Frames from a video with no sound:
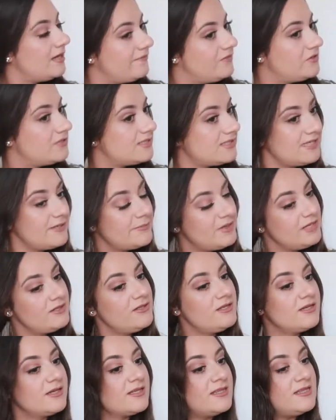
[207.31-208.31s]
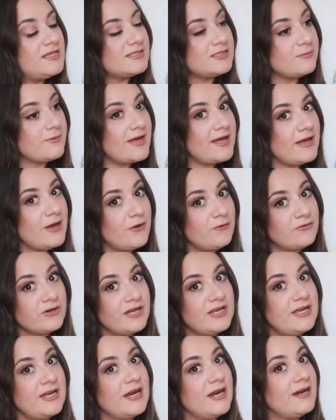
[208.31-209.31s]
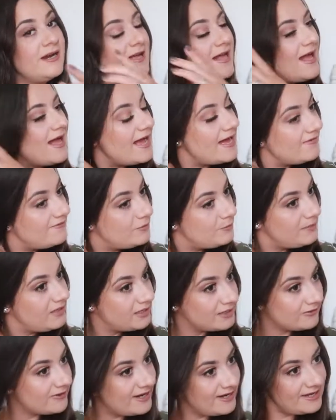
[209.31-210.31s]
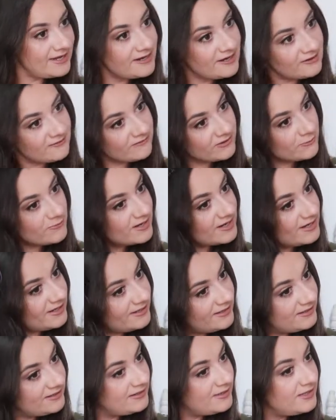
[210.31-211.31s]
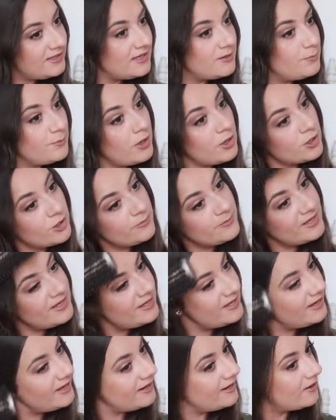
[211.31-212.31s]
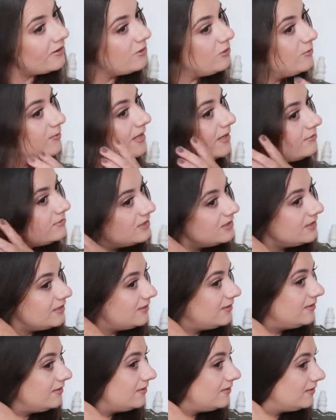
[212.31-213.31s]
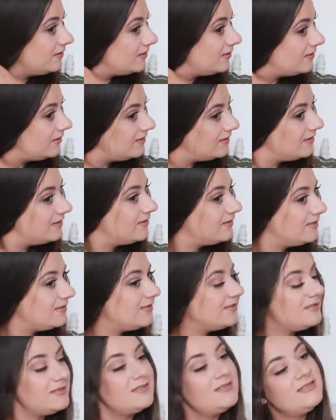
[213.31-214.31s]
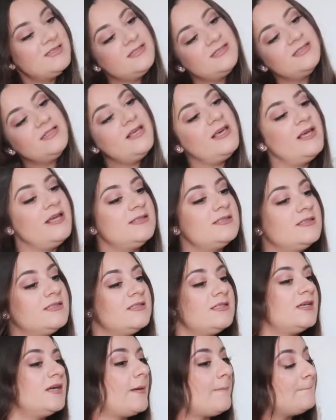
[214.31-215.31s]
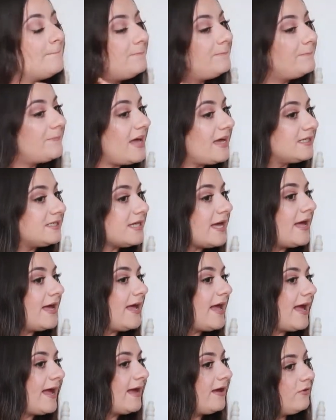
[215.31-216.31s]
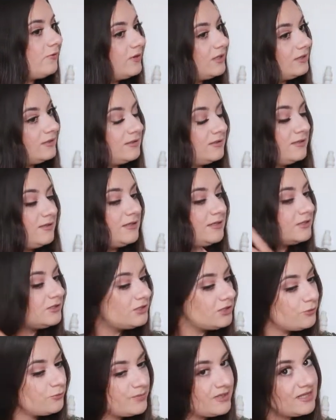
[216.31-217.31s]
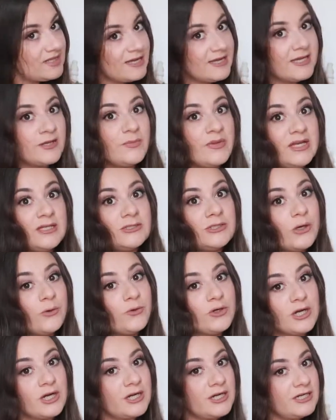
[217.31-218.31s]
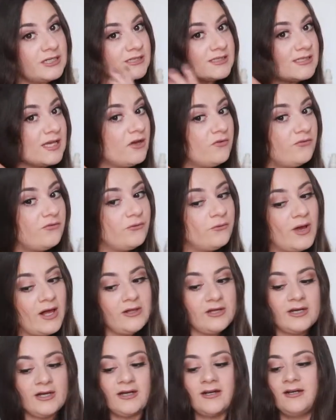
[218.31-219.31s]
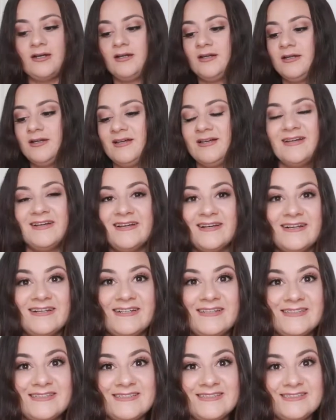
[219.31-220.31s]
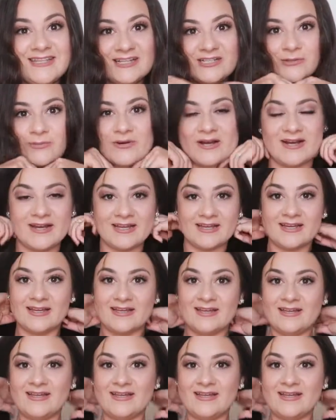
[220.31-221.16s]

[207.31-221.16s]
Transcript: if you see me look this way over here, I have a mirror right here for when I part my hair, I'll be able to see it better. Ow! Don't be like me, don't hurt yourself while you're Dutch braiding.